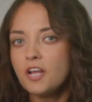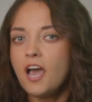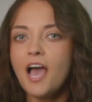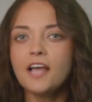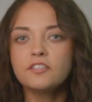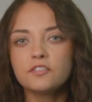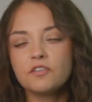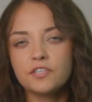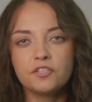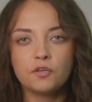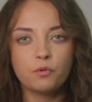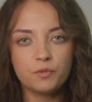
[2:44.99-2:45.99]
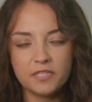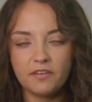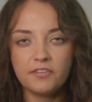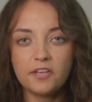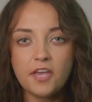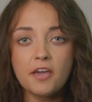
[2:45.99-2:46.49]
where we can edit
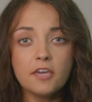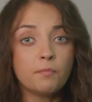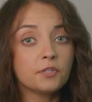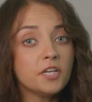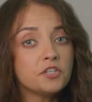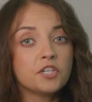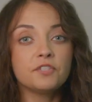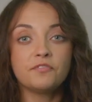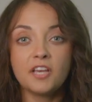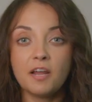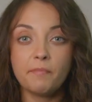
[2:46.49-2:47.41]
their settings and